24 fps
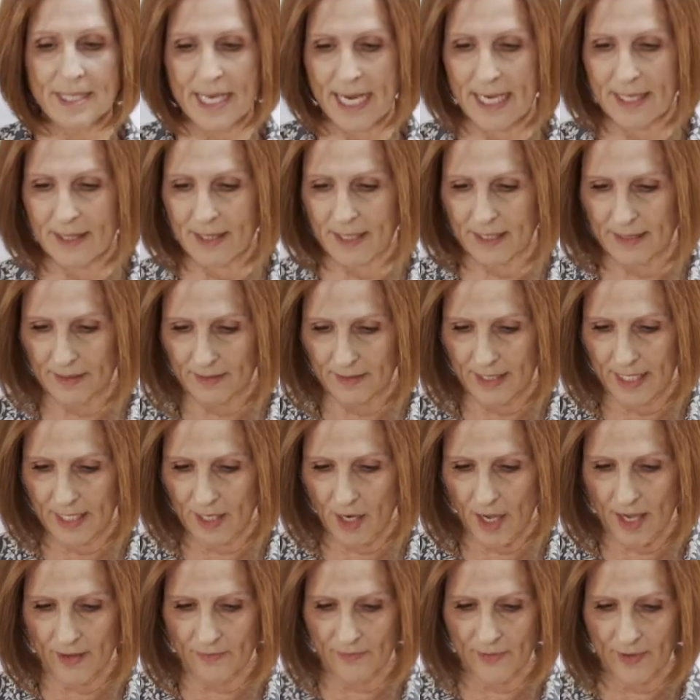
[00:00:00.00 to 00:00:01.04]
take the lid
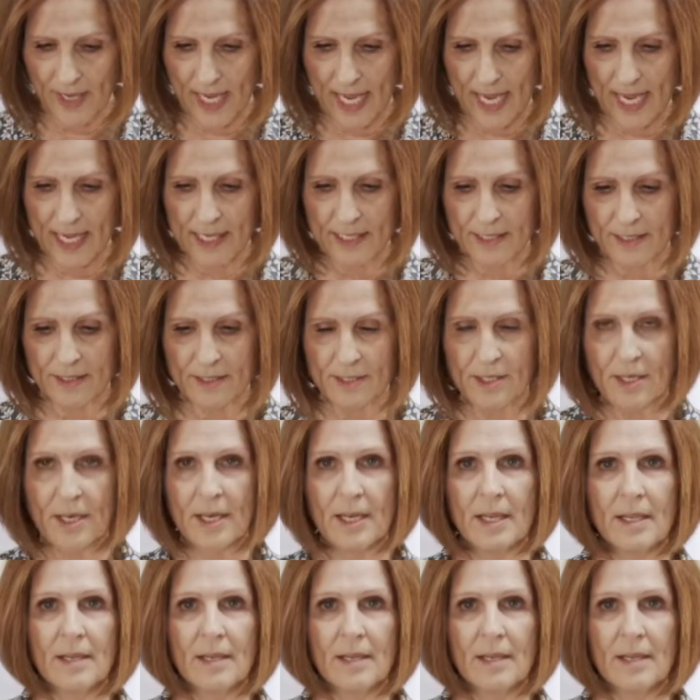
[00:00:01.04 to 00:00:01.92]
off and